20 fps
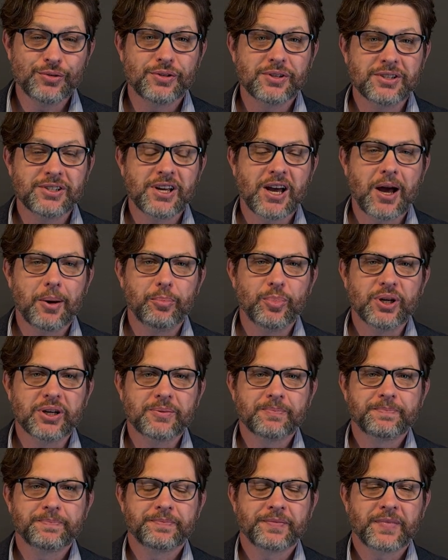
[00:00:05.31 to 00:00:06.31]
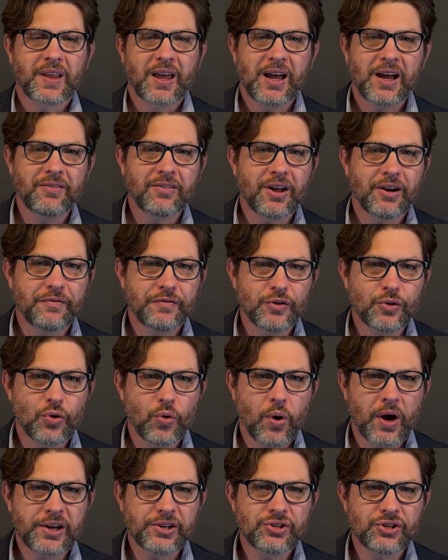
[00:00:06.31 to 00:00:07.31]
a topic. I've got a few
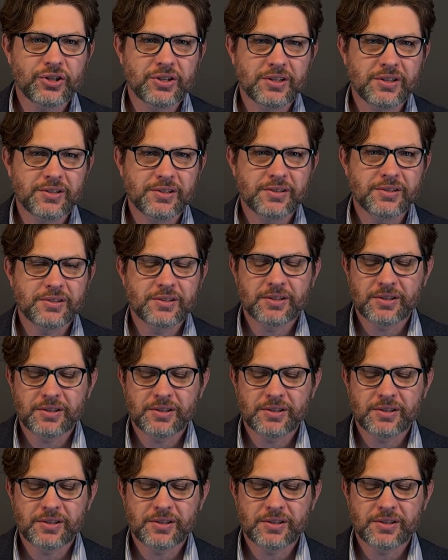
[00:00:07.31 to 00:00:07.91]
questions